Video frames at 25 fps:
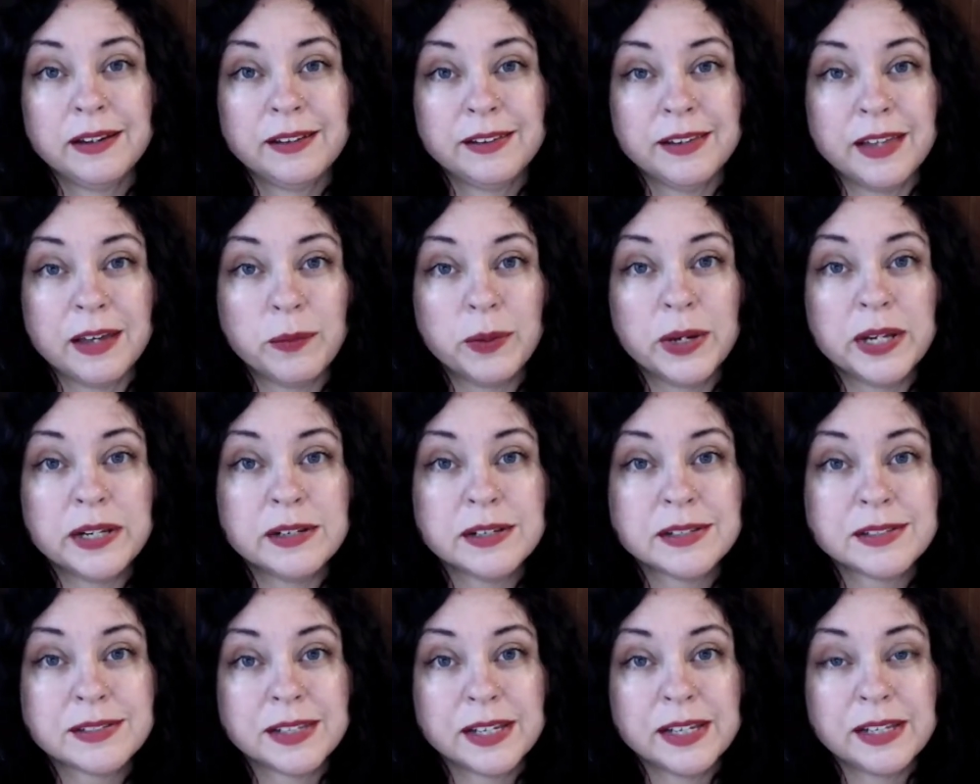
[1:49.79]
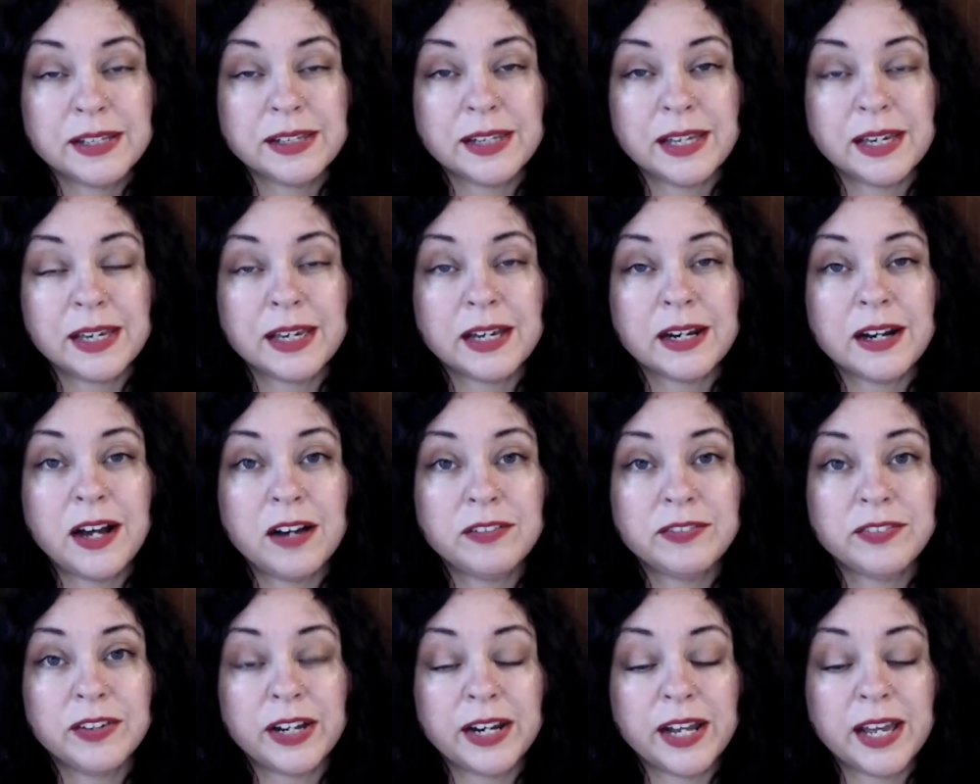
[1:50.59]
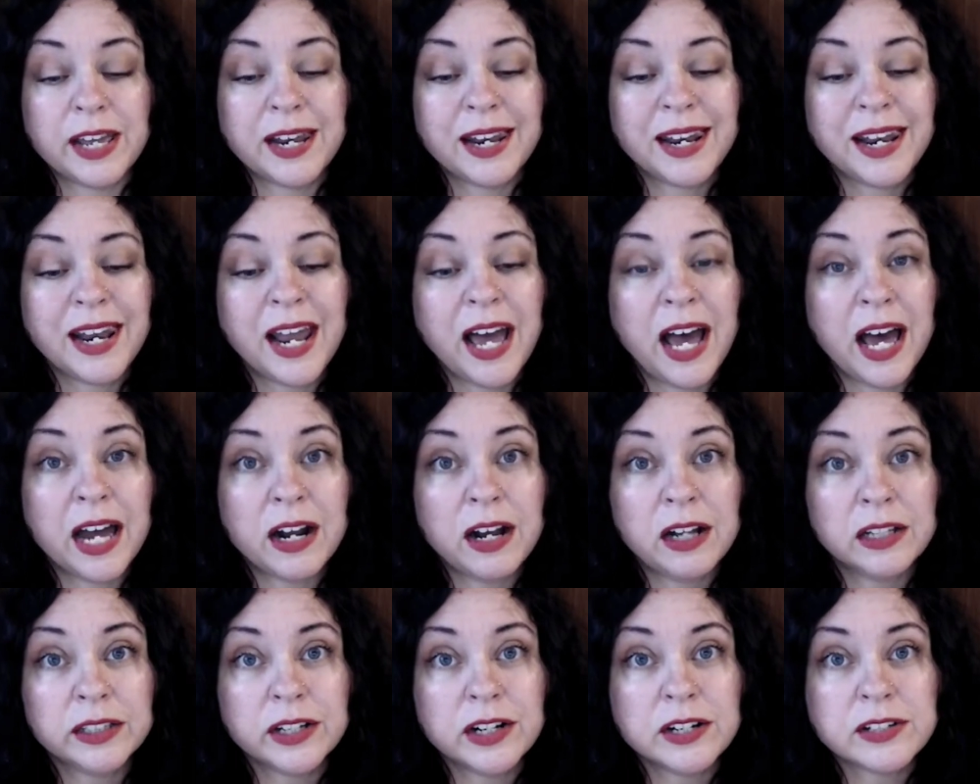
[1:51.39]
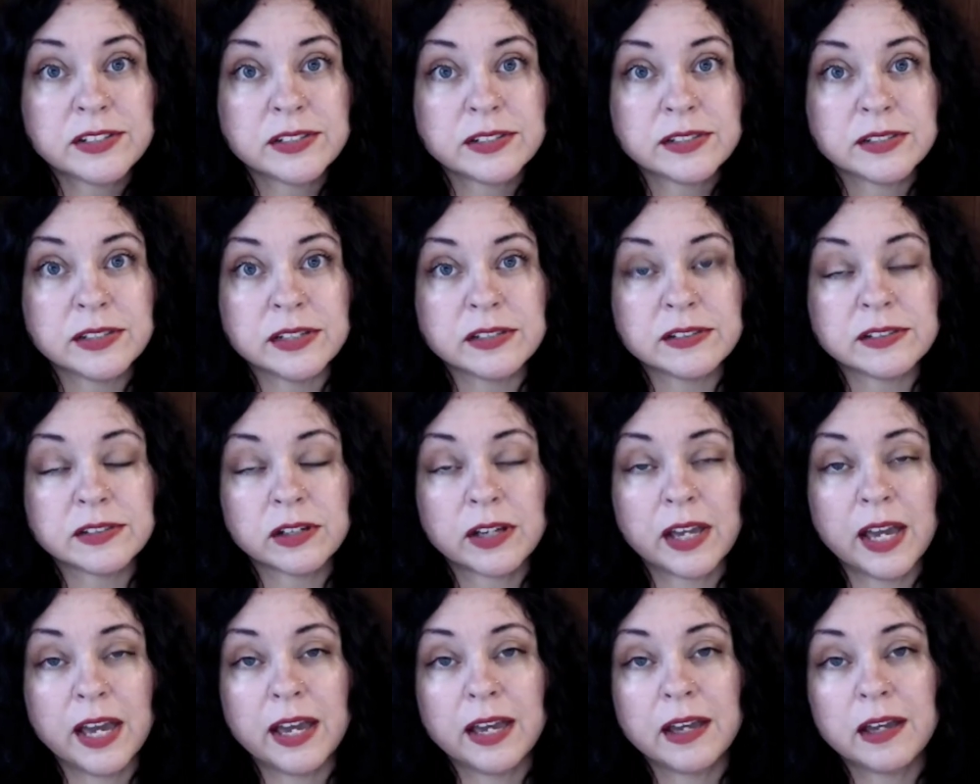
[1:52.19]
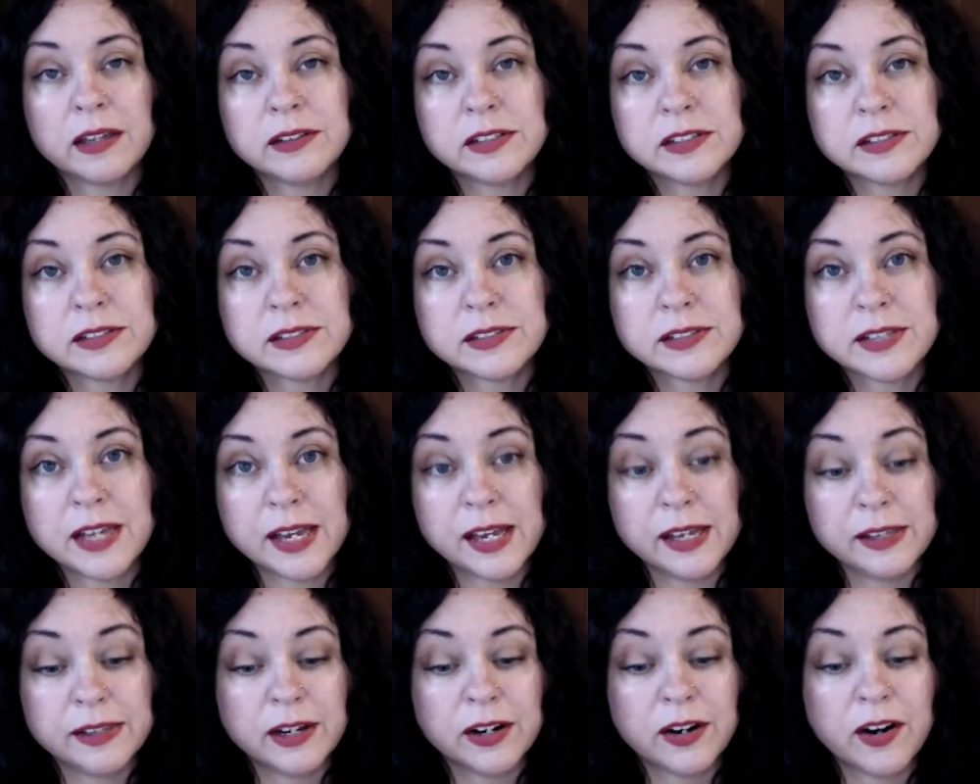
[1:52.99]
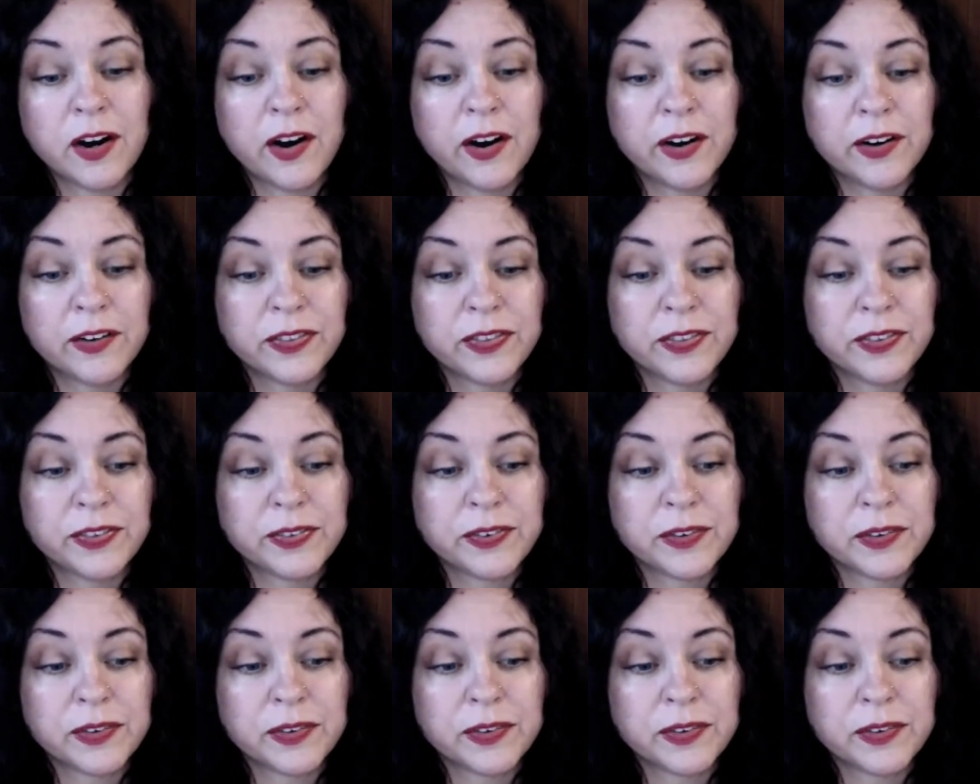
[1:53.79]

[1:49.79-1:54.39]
They witness it, they get off on it. Not all narcissists, okay? Just saying, there are